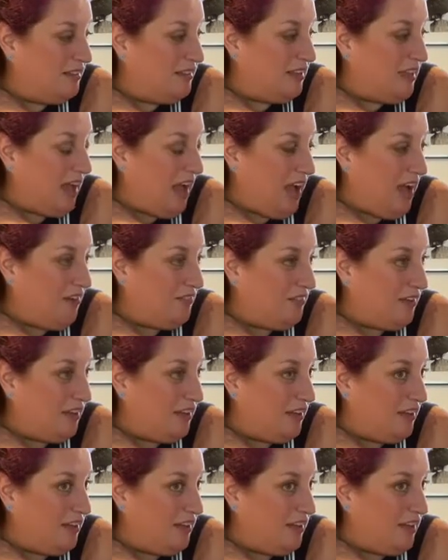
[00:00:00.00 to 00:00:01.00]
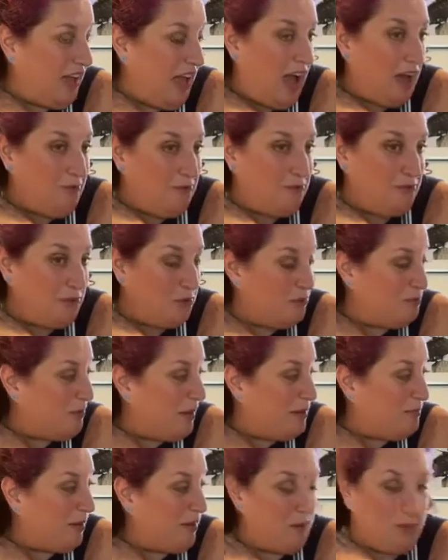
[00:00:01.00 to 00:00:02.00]
have food
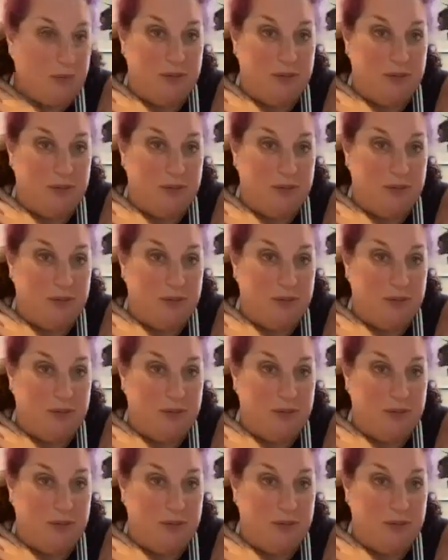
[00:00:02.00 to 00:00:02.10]
made by other